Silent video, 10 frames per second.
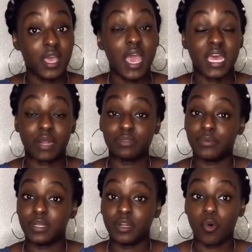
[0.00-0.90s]
and I was able to
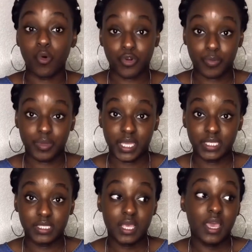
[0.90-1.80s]
get an order
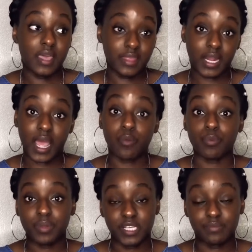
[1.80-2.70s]
placed, and then I got
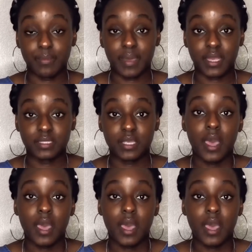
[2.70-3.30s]
replacement bands.